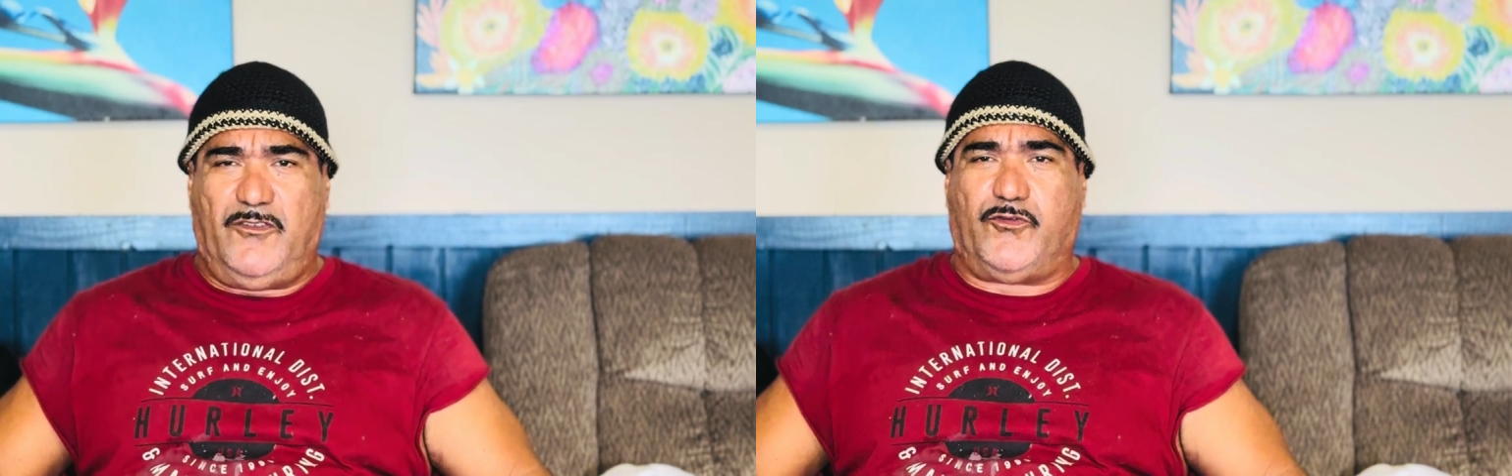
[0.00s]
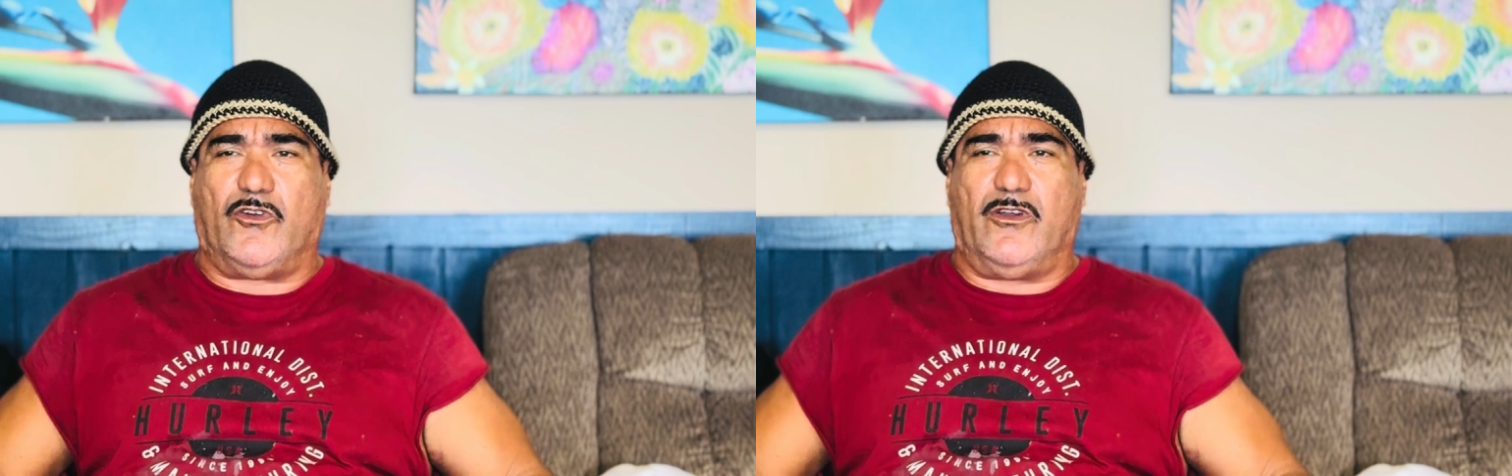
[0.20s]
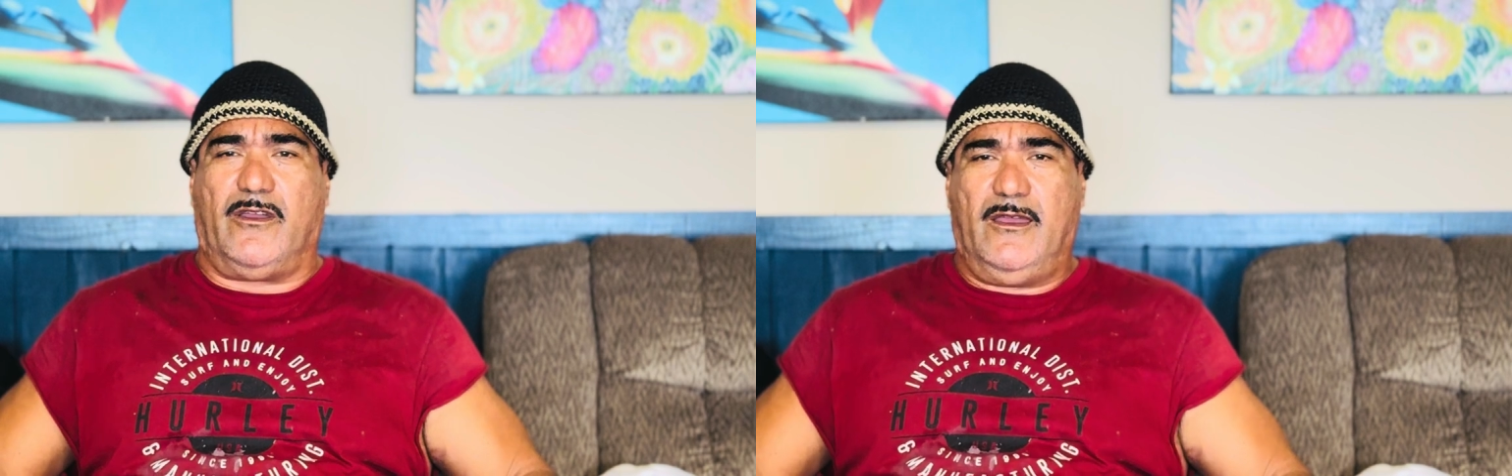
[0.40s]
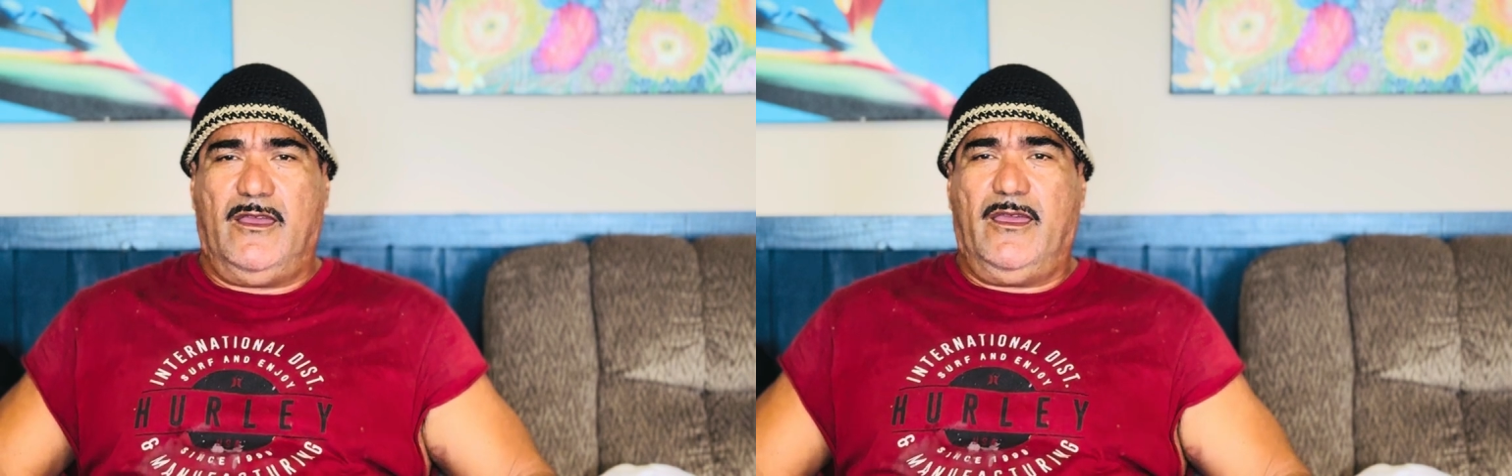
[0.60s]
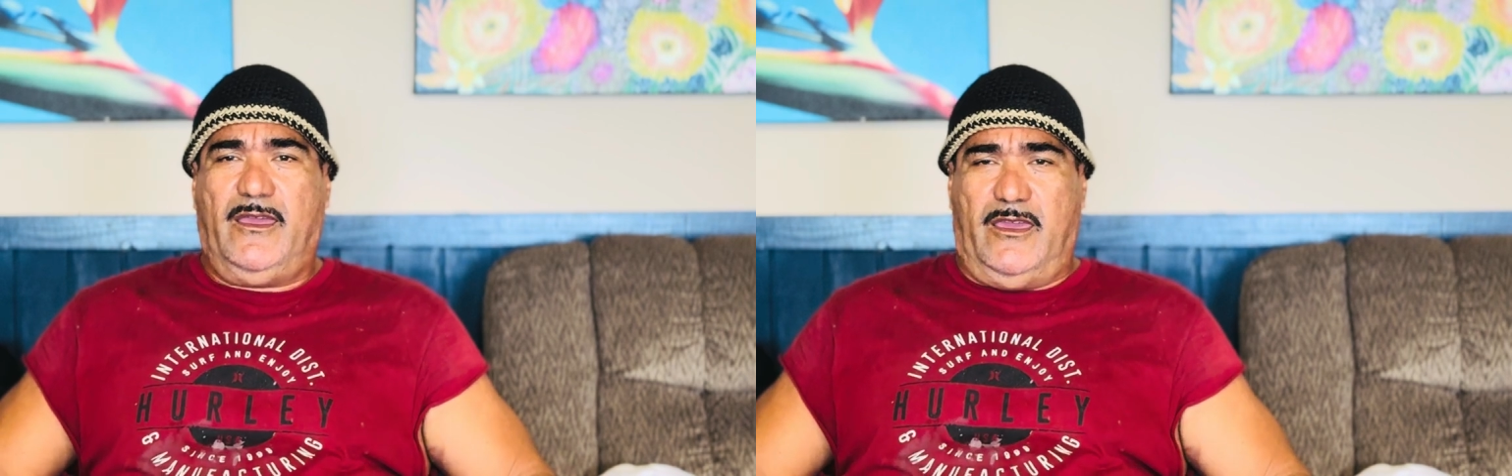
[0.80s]
for
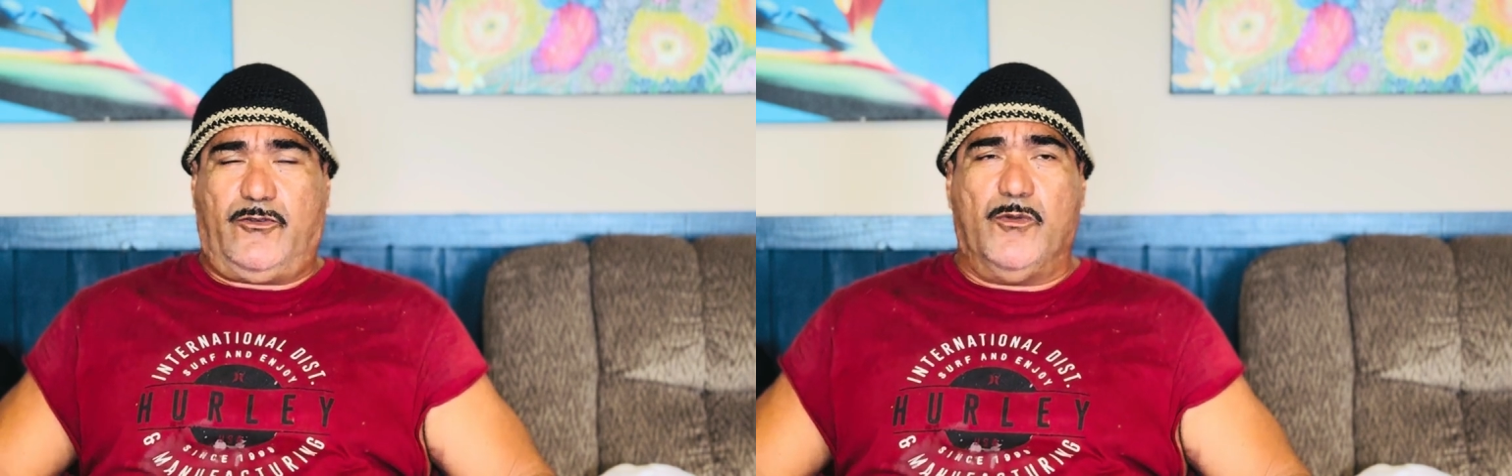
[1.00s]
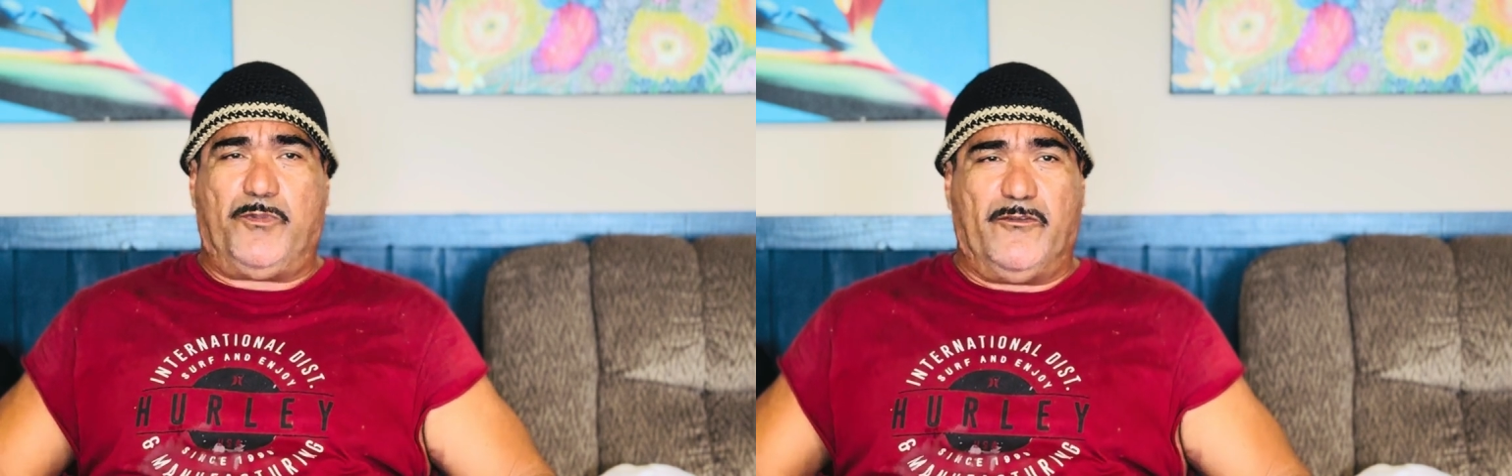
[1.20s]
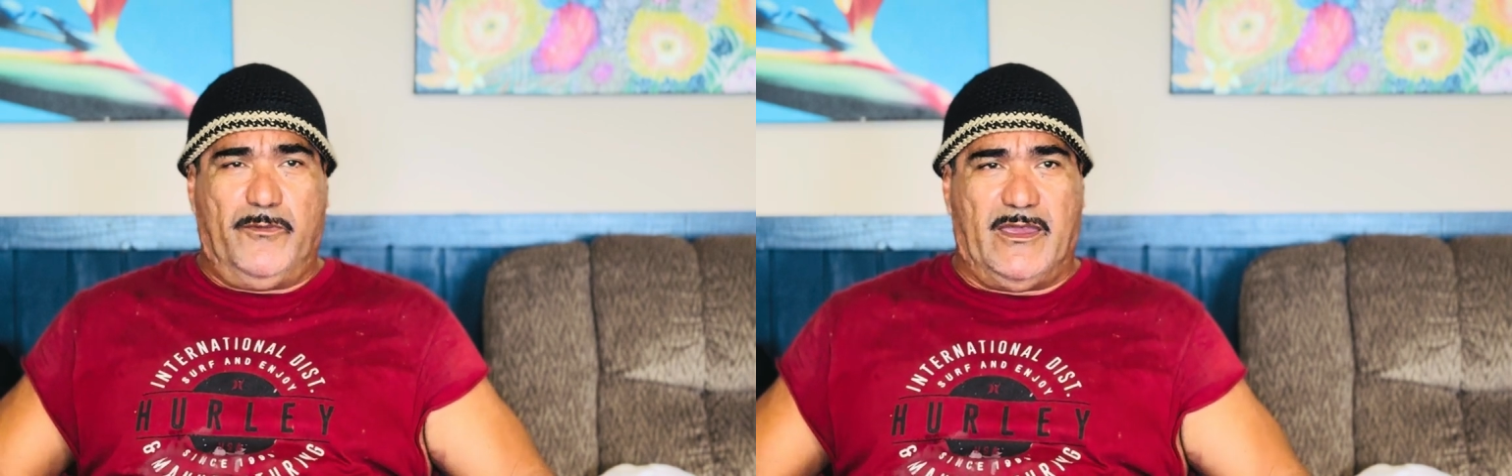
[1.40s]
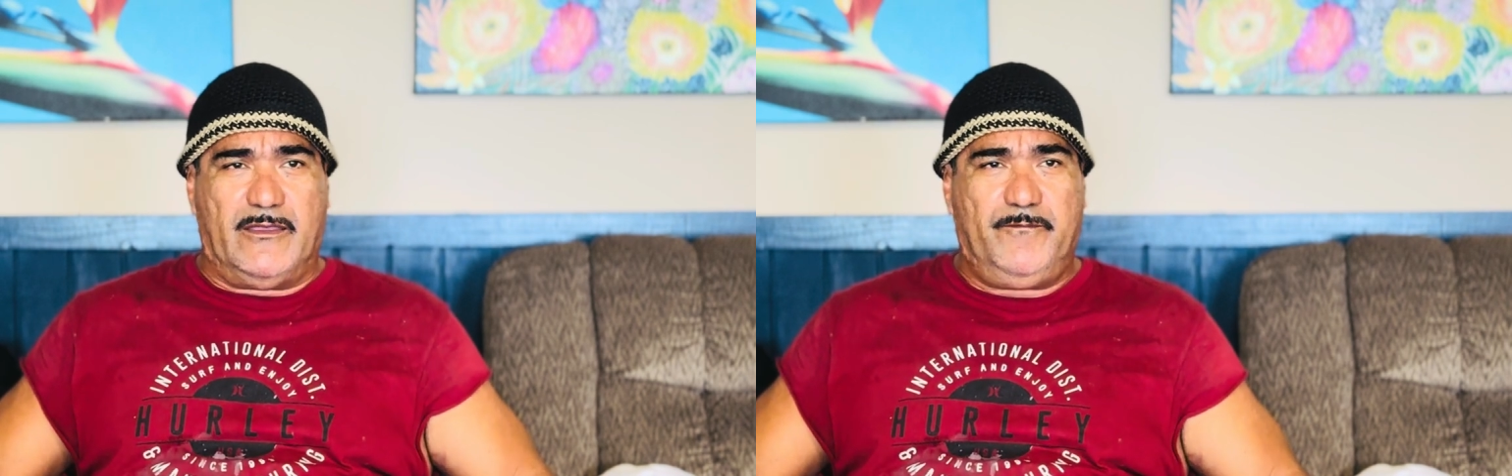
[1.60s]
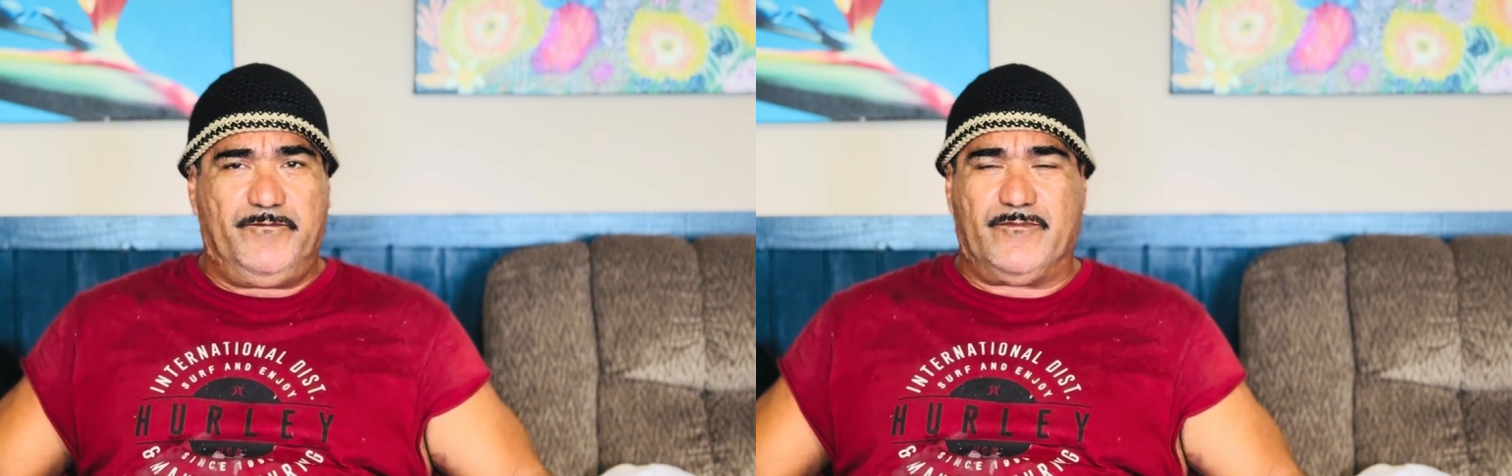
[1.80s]
a group of men